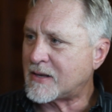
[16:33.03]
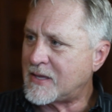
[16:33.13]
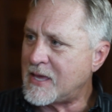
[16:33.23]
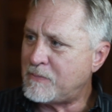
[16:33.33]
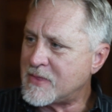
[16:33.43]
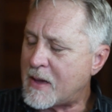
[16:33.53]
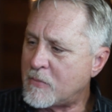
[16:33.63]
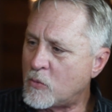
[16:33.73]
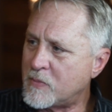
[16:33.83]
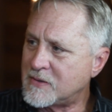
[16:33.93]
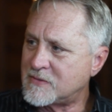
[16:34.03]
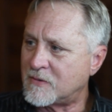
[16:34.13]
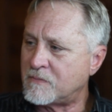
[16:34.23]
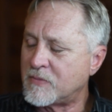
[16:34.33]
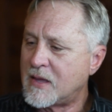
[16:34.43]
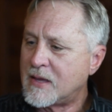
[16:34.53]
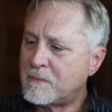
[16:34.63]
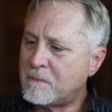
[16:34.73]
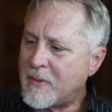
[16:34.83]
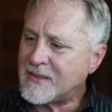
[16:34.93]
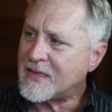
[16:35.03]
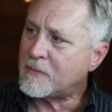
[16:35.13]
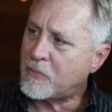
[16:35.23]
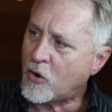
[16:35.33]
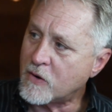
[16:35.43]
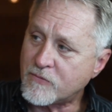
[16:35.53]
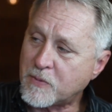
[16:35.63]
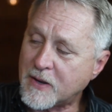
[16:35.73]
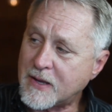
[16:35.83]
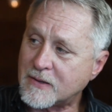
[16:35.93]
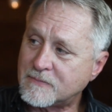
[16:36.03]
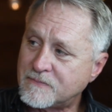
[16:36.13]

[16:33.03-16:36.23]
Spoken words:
Keeping that momentum, make that a part of your plan.